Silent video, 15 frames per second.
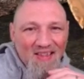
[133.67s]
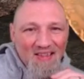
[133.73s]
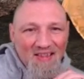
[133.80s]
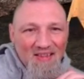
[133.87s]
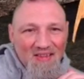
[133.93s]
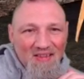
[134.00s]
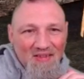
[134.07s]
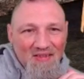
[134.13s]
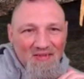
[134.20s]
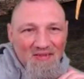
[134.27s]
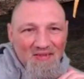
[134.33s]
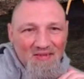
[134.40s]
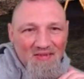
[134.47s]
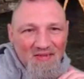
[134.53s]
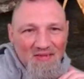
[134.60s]
And
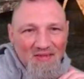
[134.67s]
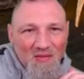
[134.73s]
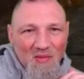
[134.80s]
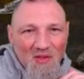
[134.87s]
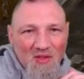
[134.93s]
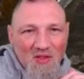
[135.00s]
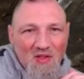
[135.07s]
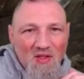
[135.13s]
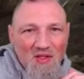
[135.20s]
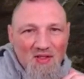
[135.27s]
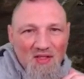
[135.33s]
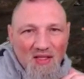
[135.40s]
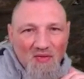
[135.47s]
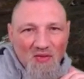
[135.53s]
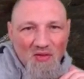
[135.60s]
she
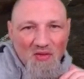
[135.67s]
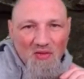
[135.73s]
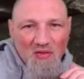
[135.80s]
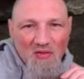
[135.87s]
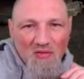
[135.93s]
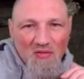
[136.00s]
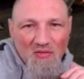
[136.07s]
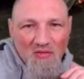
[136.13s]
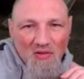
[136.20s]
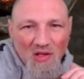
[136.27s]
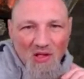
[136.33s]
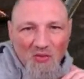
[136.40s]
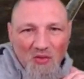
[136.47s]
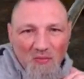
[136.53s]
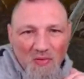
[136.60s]
does have her little
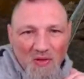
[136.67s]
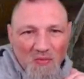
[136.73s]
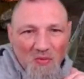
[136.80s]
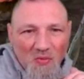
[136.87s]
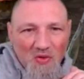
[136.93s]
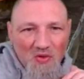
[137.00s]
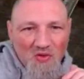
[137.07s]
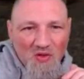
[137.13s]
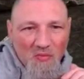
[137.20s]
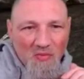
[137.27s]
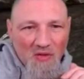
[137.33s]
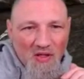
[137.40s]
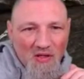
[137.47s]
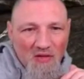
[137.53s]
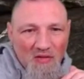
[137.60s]
glowy purple witch arm
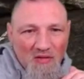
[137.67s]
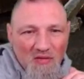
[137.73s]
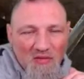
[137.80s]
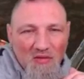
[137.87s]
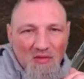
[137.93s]
there.